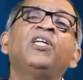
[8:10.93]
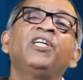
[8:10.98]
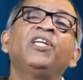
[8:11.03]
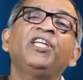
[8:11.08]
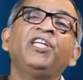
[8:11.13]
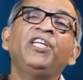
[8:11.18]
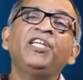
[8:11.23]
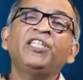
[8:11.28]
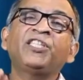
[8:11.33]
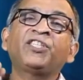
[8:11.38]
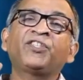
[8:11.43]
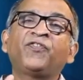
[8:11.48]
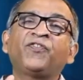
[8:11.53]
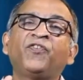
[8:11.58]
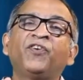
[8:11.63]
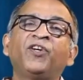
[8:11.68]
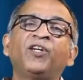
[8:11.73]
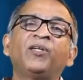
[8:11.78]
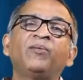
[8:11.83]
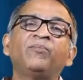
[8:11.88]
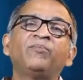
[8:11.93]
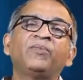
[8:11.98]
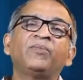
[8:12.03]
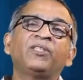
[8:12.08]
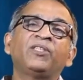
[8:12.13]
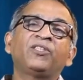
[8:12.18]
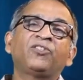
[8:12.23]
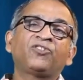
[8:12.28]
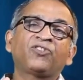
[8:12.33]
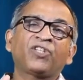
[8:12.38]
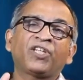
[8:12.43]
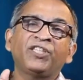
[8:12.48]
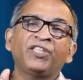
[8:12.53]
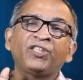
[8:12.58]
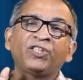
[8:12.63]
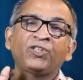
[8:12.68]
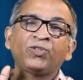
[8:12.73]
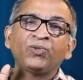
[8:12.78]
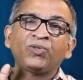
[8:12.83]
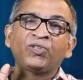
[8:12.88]
Each firm
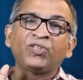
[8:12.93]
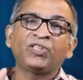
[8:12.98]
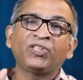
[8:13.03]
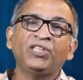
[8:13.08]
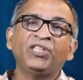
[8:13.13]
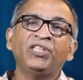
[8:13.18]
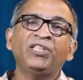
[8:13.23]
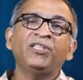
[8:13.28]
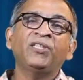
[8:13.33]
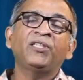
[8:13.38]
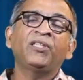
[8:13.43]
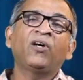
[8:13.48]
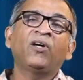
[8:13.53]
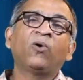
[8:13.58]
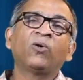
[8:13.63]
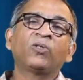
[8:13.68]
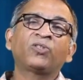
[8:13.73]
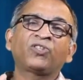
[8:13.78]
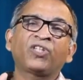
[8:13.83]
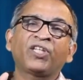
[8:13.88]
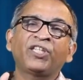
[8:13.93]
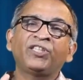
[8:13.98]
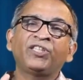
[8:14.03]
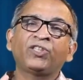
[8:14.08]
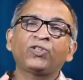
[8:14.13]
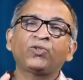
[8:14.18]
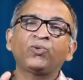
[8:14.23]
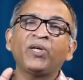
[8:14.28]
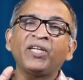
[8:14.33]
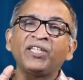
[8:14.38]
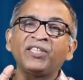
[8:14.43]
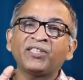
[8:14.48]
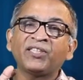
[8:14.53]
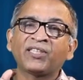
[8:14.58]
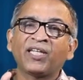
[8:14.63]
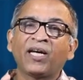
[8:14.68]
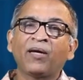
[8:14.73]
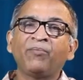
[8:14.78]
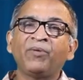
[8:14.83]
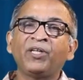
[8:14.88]
tries to see or tries to
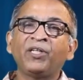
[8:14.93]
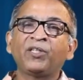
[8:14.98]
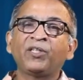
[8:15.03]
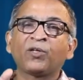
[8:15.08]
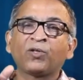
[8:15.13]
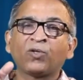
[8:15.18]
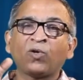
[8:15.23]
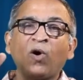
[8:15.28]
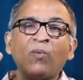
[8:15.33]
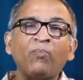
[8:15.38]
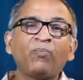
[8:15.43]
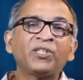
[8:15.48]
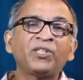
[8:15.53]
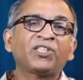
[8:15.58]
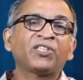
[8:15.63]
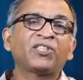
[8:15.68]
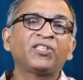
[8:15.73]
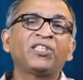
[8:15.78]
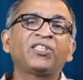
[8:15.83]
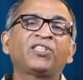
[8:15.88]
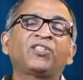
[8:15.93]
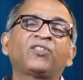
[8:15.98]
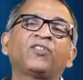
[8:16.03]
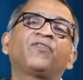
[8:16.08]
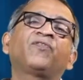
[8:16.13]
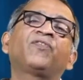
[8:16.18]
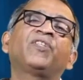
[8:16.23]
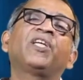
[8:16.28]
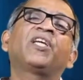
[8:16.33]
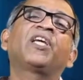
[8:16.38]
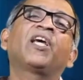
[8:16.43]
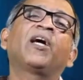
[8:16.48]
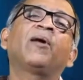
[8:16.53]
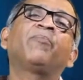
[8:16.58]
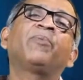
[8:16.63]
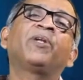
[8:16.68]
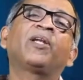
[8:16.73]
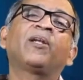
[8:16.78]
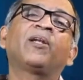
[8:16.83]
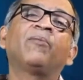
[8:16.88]
examine the robustness of the
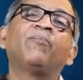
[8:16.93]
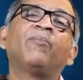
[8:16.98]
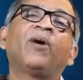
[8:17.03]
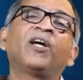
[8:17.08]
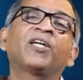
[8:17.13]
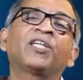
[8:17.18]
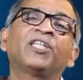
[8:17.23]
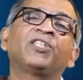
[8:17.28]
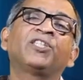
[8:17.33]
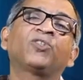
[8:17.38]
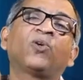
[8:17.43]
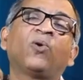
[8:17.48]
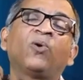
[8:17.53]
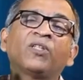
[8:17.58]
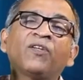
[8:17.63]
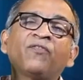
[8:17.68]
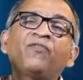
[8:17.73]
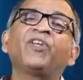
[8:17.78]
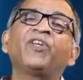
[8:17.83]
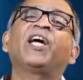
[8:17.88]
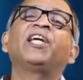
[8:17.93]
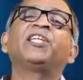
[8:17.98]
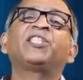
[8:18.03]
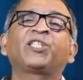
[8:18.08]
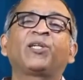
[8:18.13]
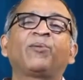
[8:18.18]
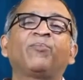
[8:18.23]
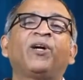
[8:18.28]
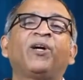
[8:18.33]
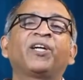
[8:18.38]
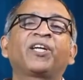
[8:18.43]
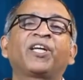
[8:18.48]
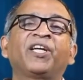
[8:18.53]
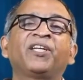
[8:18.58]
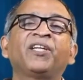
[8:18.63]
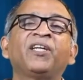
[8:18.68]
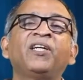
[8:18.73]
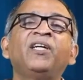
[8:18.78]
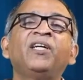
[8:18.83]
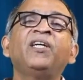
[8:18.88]
capital market or the financial
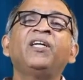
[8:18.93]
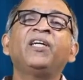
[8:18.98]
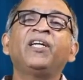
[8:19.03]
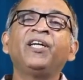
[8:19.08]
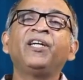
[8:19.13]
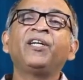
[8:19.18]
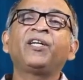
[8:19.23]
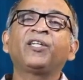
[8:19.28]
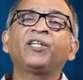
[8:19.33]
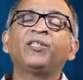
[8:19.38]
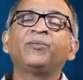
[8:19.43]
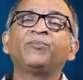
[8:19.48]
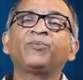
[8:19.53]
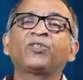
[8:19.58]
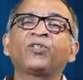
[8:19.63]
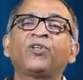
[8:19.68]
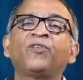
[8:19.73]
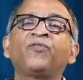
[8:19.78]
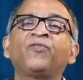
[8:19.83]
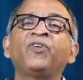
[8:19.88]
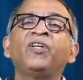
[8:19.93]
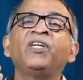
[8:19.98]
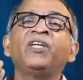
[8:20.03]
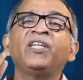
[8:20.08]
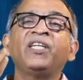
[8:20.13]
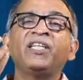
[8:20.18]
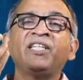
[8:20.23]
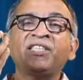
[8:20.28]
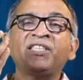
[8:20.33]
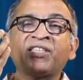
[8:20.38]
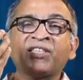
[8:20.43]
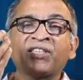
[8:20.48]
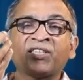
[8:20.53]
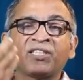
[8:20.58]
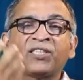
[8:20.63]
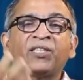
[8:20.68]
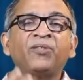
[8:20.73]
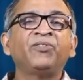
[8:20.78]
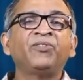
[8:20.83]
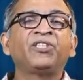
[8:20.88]
market in terms of its
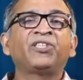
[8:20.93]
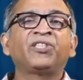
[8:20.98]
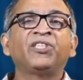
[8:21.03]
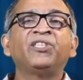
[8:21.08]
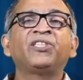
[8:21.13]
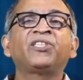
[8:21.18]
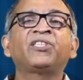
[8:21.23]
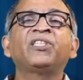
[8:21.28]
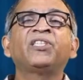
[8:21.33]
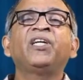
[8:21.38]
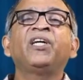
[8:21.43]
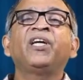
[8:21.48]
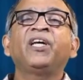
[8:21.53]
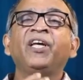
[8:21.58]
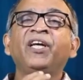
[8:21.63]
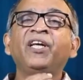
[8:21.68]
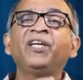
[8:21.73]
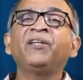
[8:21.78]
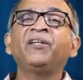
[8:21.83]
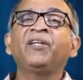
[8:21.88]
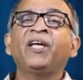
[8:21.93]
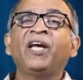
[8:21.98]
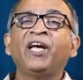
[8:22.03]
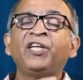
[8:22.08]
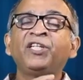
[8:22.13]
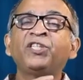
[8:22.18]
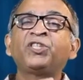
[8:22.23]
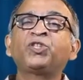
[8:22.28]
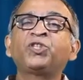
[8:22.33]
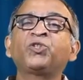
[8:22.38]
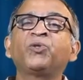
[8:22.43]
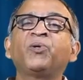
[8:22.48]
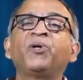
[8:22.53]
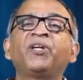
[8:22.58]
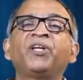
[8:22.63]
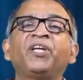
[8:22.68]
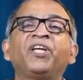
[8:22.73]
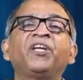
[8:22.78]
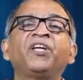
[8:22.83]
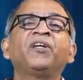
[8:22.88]
services in
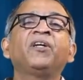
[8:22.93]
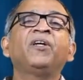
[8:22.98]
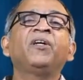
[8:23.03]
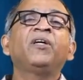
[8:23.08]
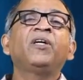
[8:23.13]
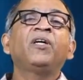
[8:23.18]
ensuring